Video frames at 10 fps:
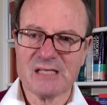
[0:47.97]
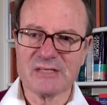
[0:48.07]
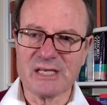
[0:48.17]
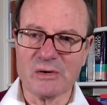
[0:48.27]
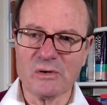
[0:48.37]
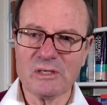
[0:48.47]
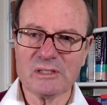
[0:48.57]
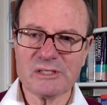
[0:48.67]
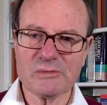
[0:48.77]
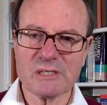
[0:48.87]
The
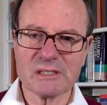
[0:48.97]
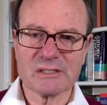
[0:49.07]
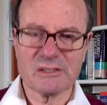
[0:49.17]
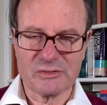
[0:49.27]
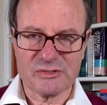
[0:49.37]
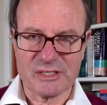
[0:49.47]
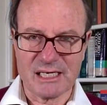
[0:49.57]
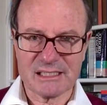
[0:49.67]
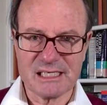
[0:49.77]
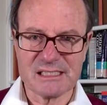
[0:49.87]
Oil-Yuan
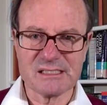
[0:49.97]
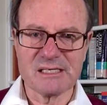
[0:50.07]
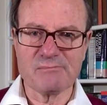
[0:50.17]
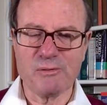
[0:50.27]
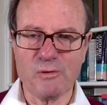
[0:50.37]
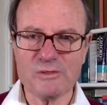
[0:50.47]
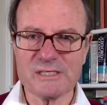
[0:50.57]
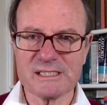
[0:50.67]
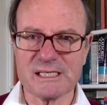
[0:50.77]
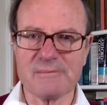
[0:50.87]
contract is an important
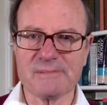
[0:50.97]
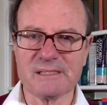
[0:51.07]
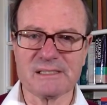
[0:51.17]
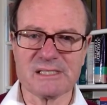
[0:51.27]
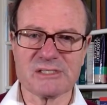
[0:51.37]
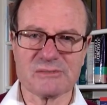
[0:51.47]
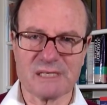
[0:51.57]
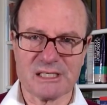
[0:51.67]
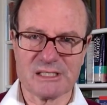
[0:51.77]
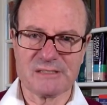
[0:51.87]
step in this
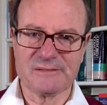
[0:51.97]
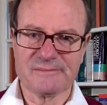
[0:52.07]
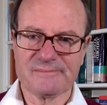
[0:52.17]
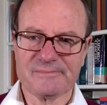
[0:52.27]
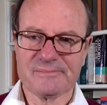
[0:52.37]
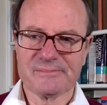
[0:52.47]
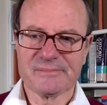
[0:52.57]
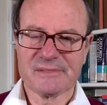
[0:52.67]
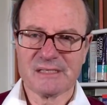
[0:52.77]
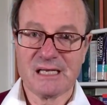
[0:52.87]
direction.
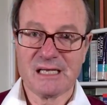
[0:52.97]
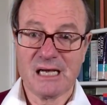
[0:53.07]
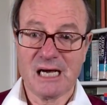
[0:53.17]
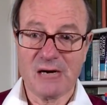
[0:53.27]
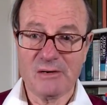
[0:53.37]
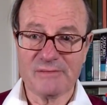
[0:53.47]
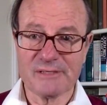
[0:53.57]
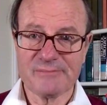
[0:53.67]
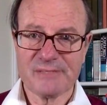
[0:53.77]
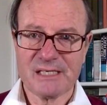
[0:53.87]

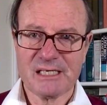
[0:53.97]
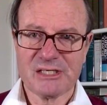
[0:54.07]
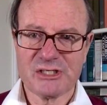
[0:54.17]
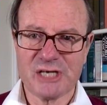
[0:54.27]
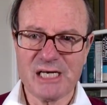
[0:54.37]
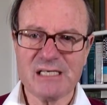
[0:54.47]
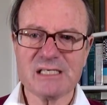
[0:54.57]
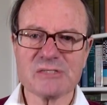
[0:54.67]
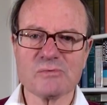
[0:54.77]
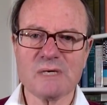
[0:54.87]
However, China
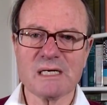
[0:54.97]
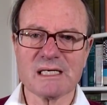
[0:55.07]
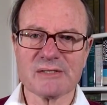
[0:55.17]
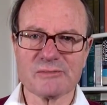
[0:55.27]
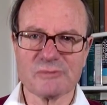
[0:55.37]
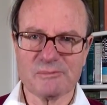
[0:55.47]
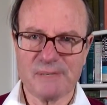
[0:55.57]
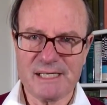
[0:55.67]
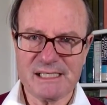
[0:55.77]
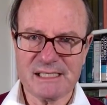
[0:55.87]
is aware that
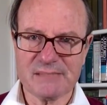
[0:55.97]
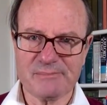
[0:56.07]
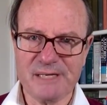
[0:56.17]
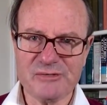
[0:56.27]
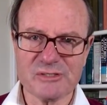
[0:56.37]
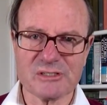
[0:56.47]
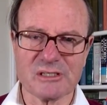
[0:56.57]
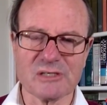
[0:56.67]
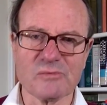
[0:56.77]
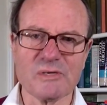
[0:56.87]
replacing the
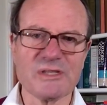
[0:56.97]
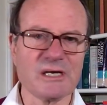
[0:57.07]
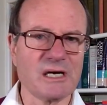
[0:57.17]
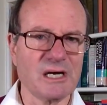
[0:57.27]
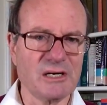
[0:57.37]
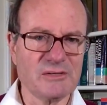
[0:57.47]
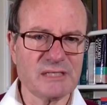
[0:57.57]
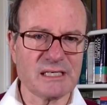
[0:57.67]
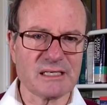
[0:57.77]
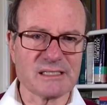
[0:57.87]
petrodollar with her own
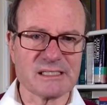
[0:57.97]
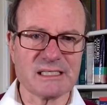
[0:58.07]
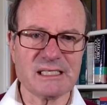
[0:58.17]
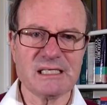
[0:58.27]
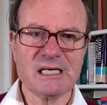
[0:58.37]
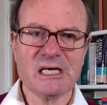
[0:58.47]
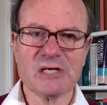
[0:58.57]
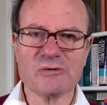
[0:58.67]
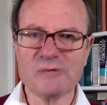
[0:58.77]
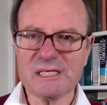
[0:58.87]
currency
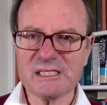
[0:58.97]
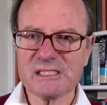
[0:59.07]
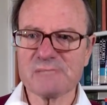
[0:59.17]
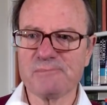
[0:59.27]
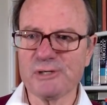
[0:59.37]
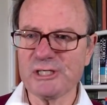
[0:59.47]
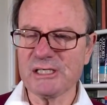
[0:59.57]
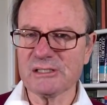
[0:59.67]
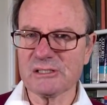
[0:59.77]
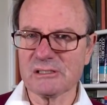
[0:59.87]
risks pushing
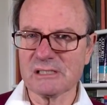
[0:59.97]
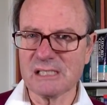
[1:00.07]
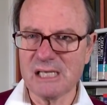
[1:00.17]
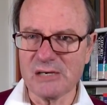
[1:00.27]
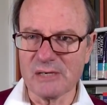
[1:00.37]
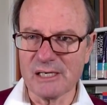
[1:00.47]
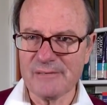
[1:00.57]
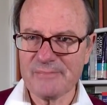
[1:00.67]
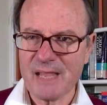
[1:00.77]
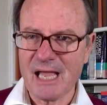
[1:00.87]
the dollar lower
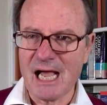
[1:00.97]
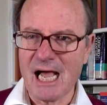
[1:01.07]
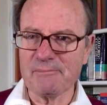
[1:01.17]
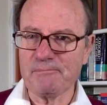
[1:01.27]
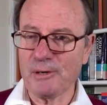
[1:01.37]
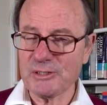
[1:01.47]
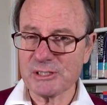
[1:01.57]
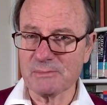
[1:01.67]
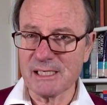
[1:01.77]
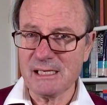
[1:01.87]
and
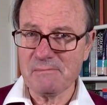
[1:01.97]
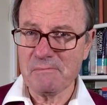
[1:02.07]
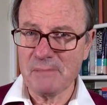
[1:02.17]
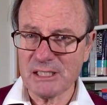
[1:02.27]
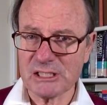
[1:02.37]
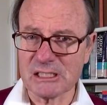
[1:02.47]
possibly much